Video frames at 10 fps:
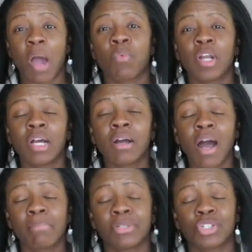I want to
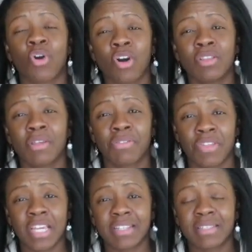accomplish all of the
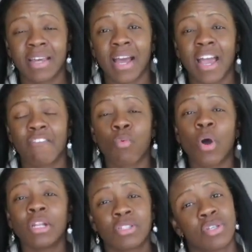things that I have
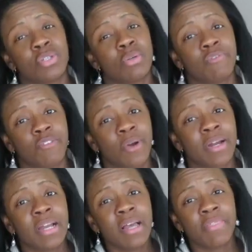wanted to do for